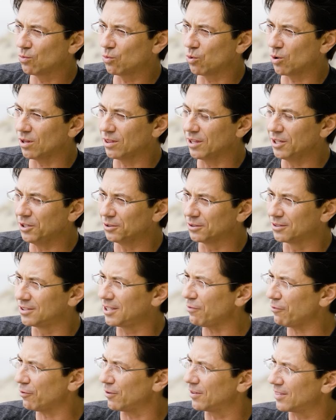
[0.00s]
were a little
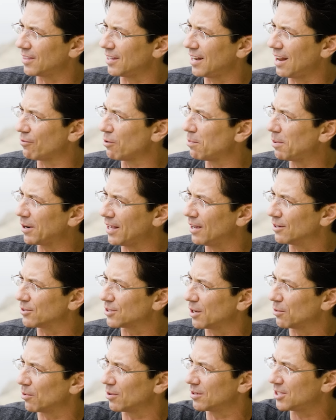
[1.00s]
different than everybody
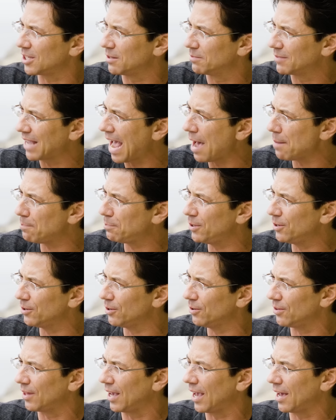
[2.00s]
else. They were seemed
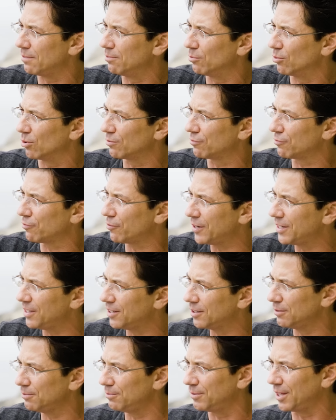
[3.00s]
happier, they had more
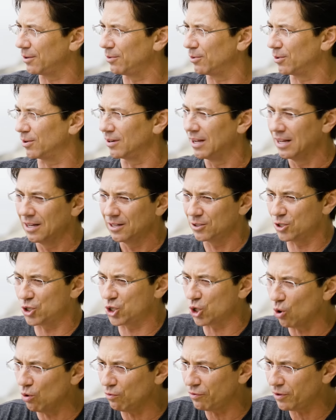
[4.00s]
freedom, they were
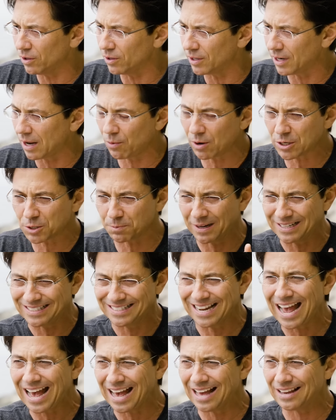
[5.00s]
jovial, and I watched my
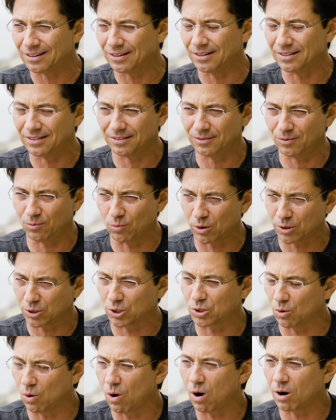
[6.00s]
dad
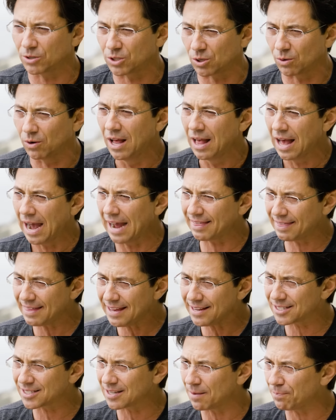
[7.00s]
work so hard. So I
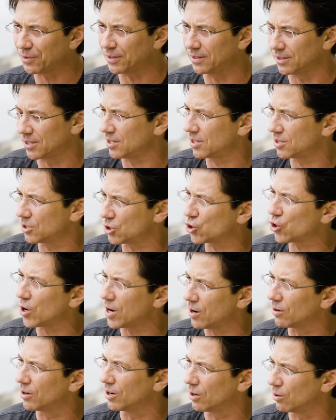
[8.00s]
think something's
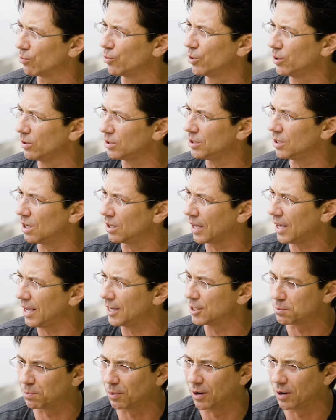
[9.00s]
triggered at a really young age,